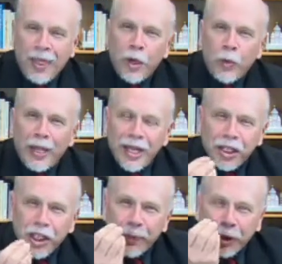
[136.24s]
The
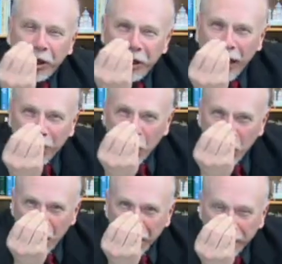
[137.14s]
relationship could not
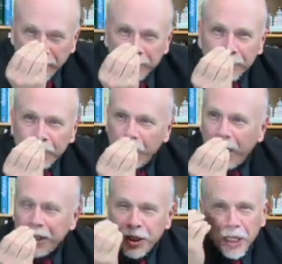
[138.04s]
go on
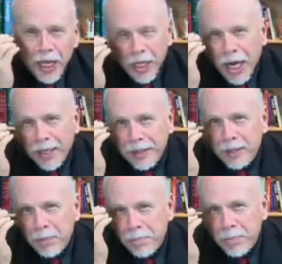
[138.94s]
until I got
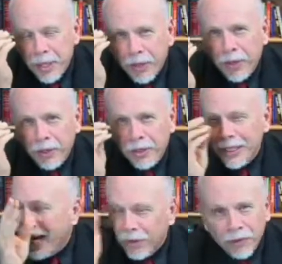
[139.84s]
some
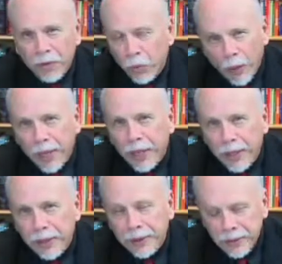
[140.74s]
barriers out of the
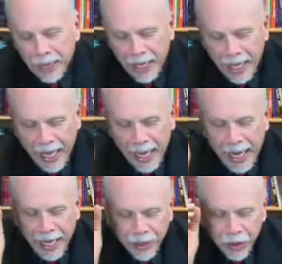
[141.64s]
way.
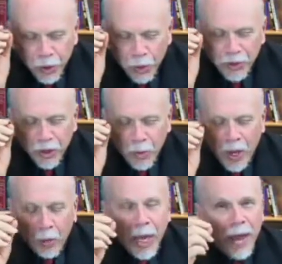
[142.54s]
And so once in a
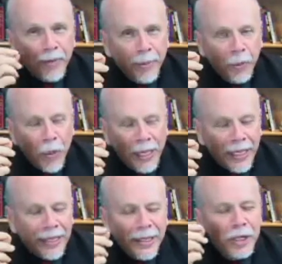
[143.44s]
while we have to be ready.
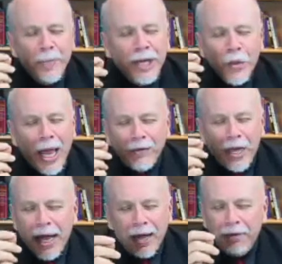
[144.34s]
Does this mean you have
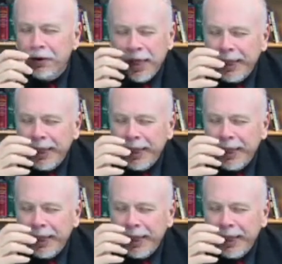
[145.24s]
to have,